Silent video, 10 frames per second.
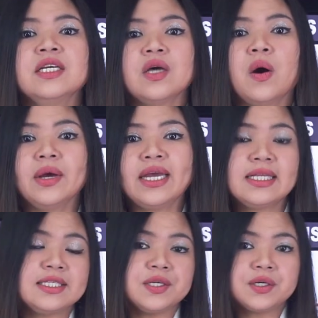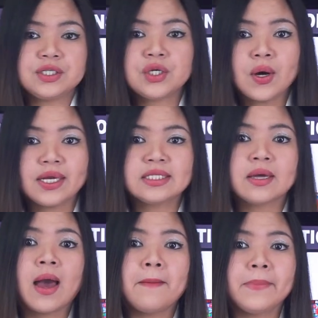So it's your choice,
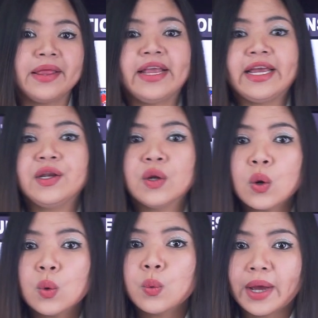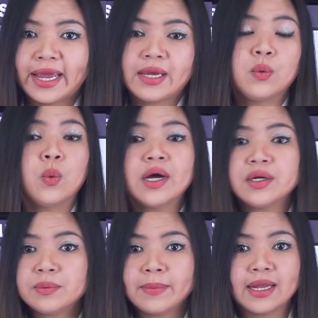but in no way
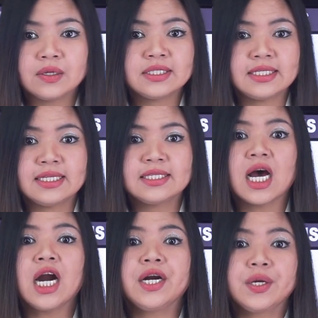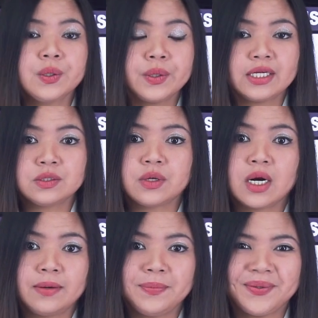watermelon seeds are going to
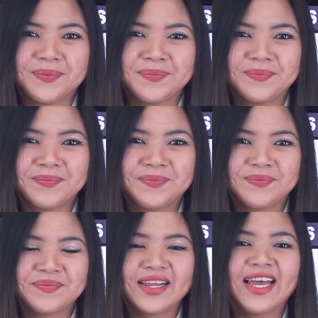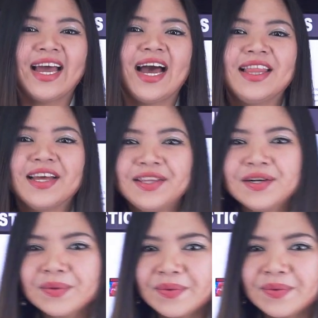harm you. Another